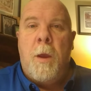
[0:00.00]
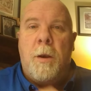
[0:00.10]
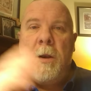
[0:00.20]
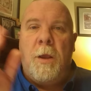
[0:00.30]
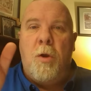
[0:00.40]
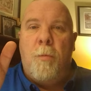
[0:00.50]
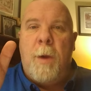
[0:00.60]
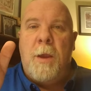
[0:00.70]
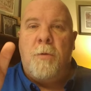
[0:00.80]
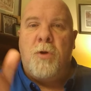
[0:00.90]
Then they go
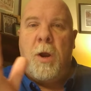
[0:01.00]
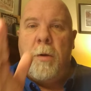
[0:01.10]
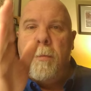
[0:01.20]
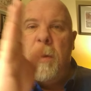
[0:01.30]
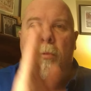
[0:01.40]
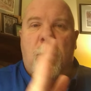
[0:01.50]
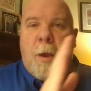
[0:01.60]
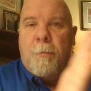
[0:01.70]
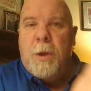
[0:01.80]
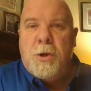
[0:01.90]
back and try to remember
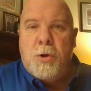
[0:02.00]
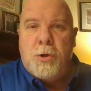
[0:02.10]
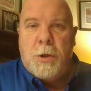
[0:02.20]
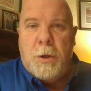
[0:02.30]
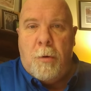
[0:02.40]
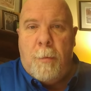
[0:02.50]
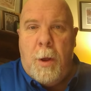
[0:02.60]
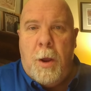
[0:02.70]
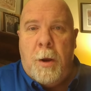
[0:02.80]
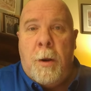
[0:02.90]
that picture in their
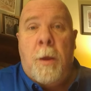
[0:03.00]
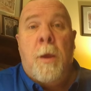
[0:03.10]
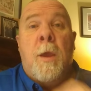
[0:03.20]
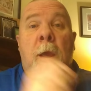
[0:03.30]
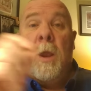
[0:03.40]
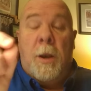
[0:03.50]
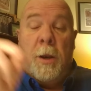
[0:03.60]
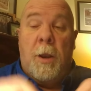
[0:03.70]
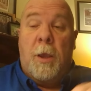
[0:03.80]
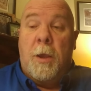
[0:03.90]
mind, and
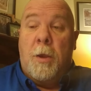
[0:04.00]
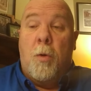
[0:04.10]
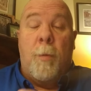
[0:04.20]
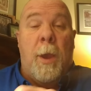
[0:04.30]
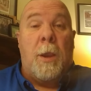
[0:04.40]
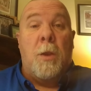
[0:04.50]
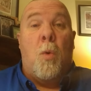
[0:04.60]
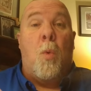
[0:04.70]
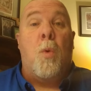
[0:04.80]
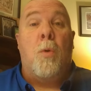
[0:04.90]
then they can go back and
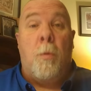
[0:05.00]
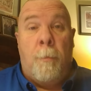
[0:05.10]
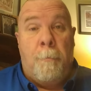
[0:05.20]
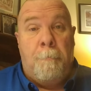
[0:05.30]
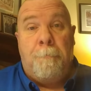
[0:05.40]
order them.